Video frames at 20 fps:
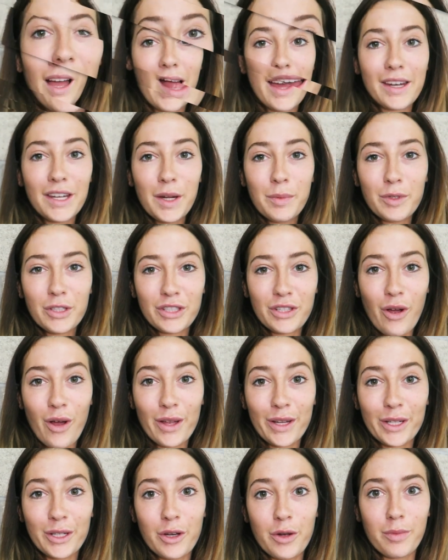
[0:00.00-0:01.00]
I ended up just
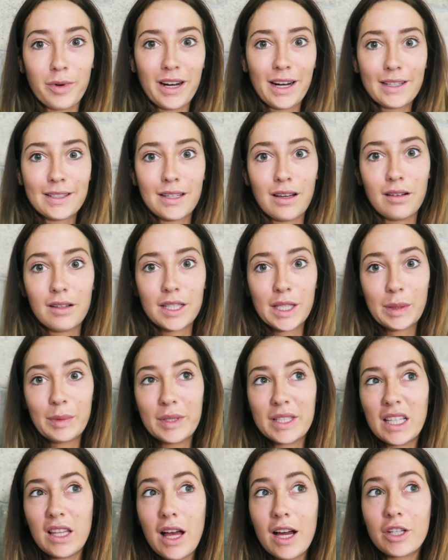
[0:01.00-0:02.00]
calling an Uber XL because it
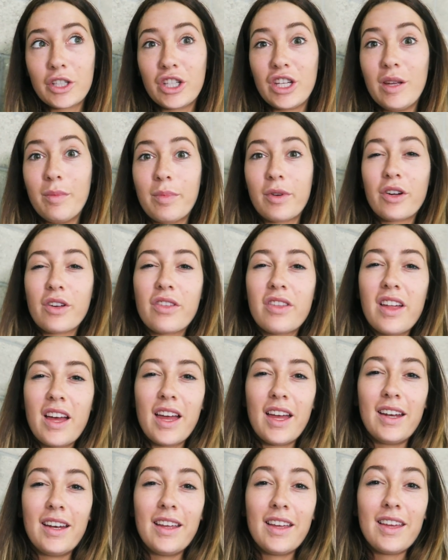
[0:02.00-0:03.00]
was a lot cheaper
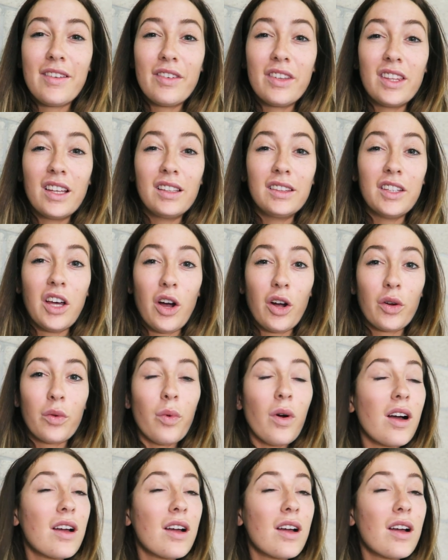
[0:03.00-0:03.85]
than even the lug